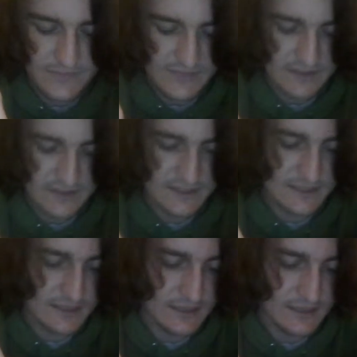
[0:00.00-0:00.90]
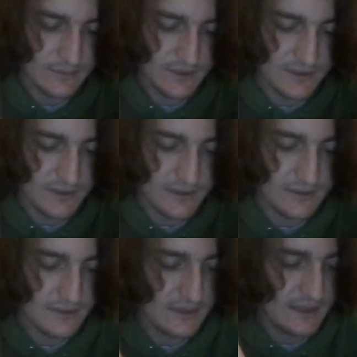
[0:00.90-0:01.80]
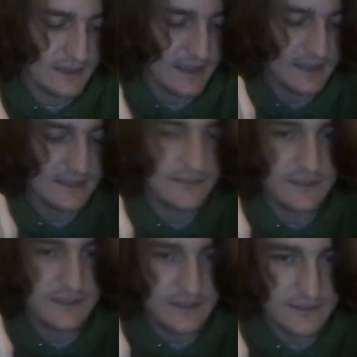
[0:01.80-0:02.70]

Second part that goes up. Ah, there we go.